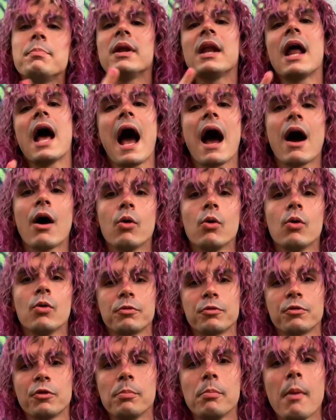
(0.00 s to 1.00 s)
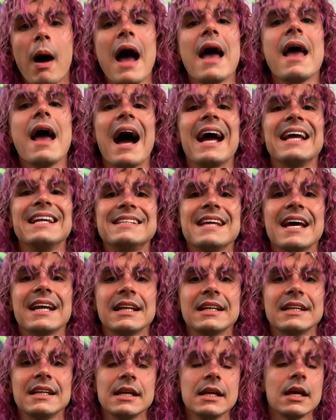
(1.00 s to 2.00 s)
it out from my
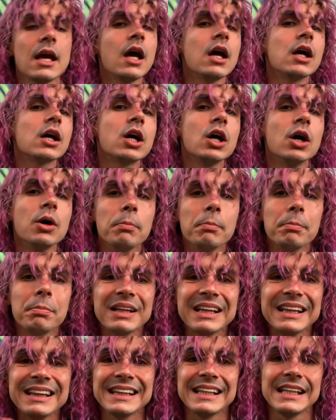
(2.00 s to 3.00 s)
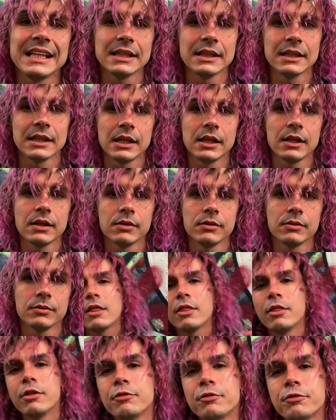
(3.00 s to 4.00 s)
identity completely.
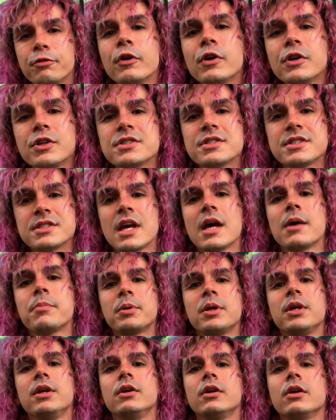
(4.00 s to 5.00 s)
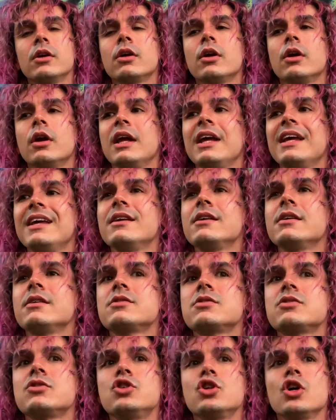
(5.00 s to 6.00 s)
The first step here
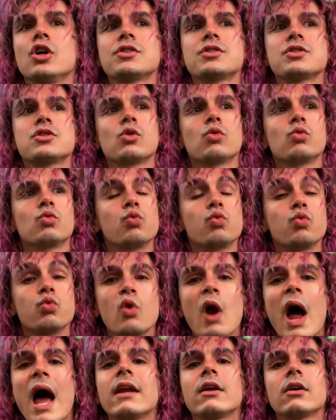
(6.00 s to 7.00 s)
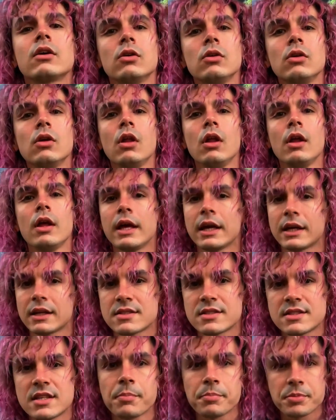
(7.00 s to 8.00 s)
is just radical
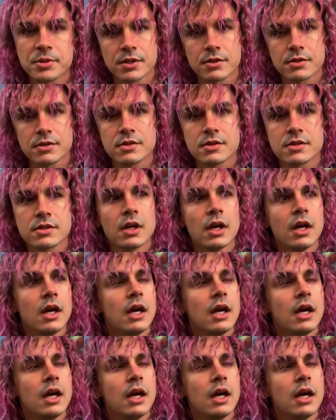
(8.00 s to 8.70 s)
acceptance.